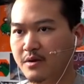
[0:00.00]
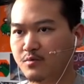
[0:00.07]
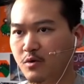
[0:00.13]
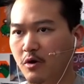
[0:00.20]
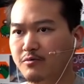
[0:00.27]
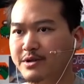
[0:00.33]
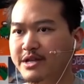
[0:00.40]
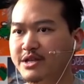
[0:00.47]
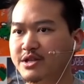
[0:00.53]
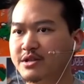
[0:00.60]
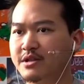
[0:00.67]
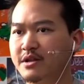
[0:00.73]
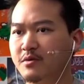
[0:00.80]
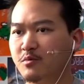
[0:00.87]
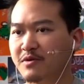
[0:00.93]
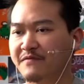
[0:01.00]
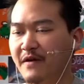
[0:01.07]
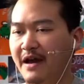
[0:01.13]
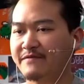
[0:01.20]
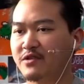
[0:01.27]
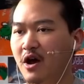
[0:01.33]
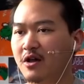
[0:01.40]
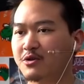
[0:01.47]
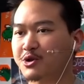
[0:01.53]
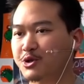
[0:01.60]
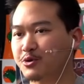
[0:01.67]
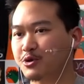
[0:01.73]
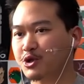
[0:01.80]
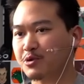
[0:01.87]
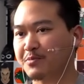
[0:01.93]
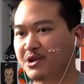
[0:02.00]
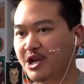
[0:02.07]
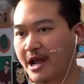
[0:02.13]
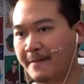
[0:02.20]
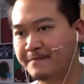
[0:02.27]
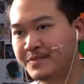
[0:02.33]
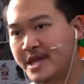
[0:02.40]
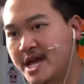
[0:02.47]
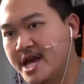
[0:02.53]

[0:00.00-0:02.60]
Ronan with $5 through the super chat.